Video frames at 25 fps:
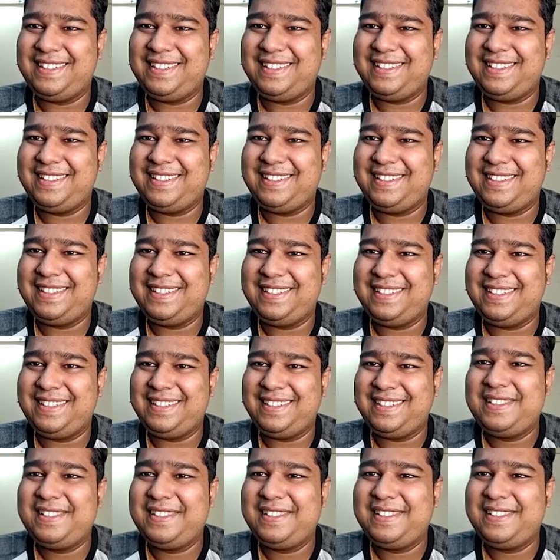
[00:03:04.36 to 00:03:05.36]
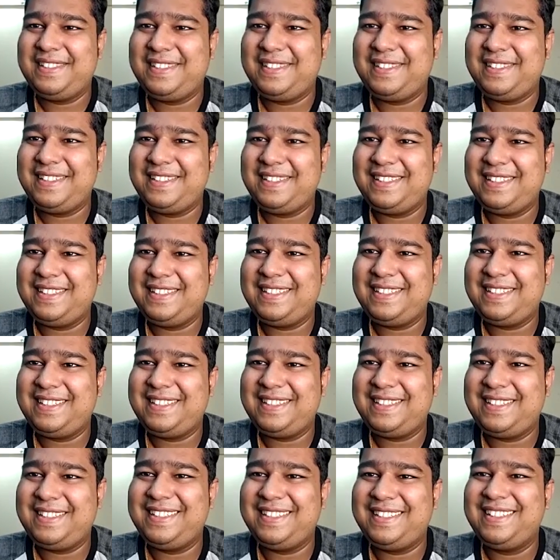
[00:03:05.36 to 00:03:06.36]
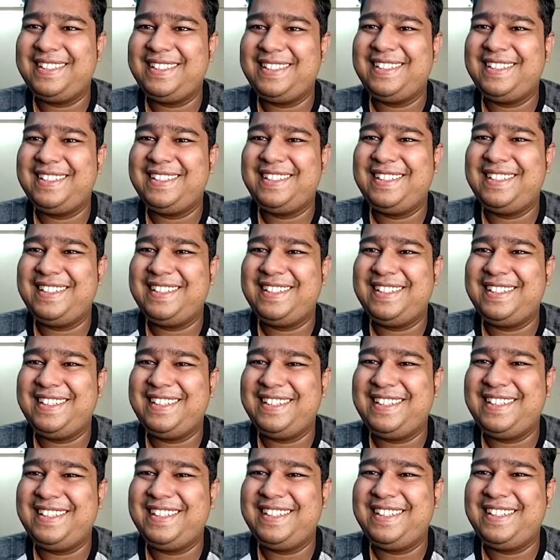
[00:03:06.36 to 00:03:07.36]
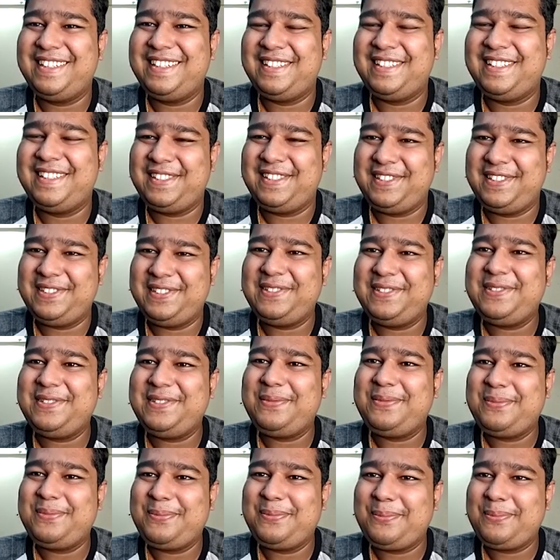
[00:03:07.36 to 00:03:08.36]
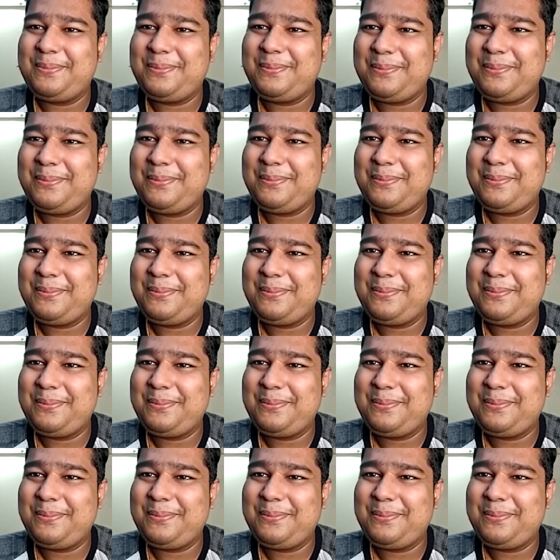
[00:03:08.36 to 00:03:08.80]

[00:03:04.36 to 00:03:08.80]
No words are spoken by the person on screen.